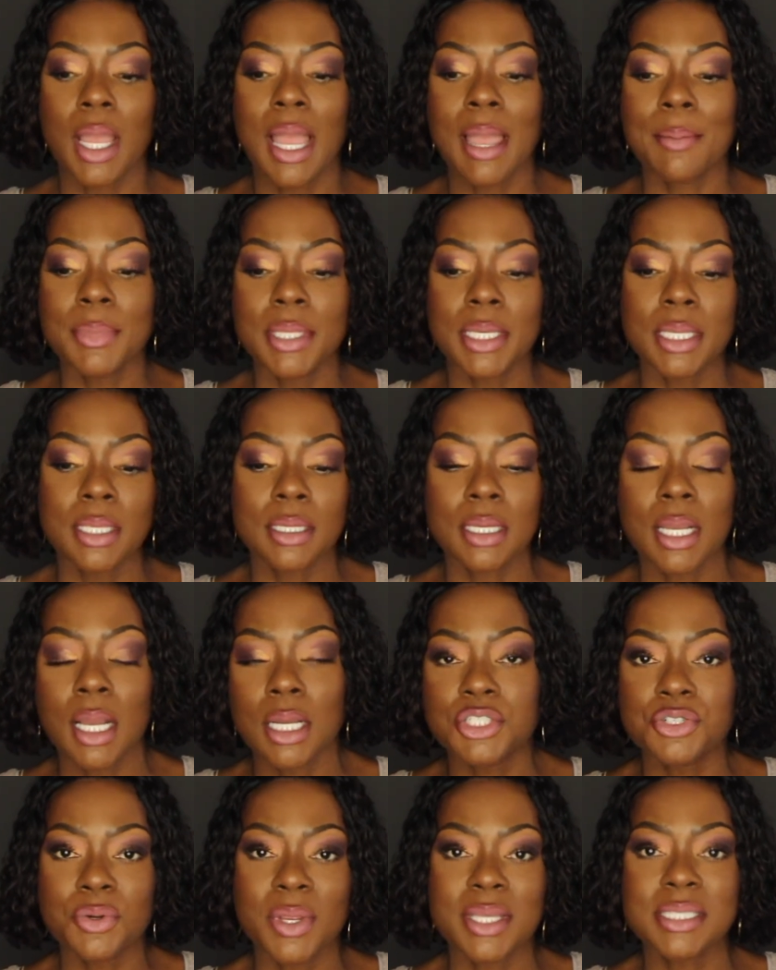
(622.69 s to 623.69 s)
How many
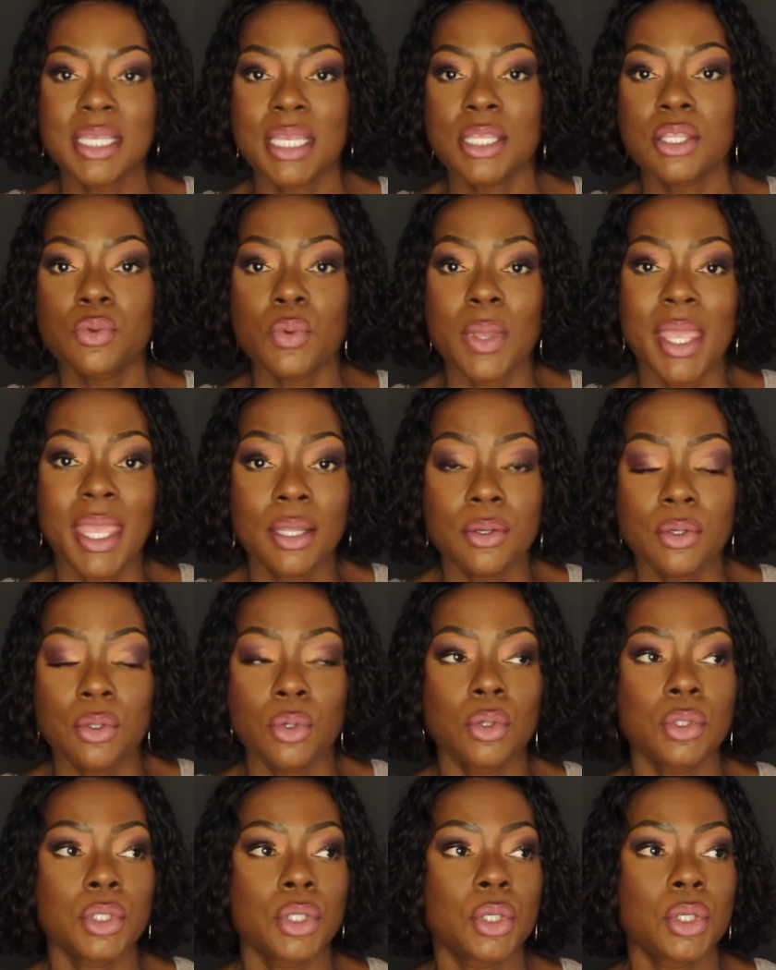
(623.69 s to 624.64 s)
contracts can you handle?